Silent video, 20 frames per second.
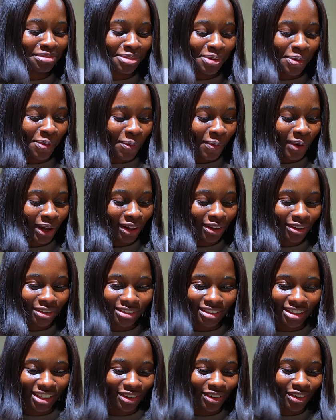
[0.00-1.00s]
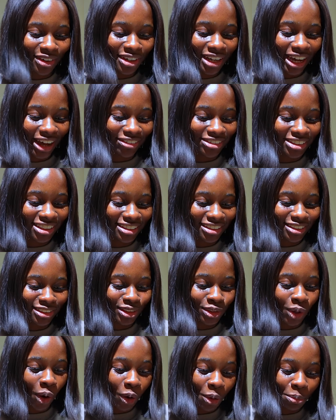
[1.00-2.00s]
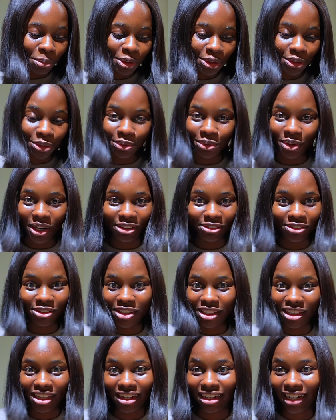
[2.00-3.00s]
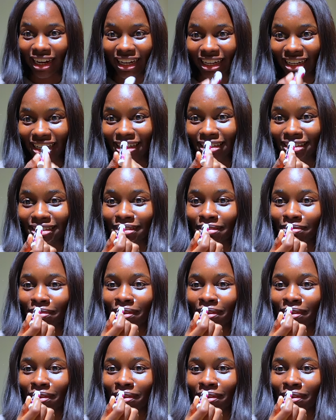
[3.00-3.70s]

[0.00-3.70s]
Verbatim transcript: Well, you're gonna have to talk me through everything, I guess,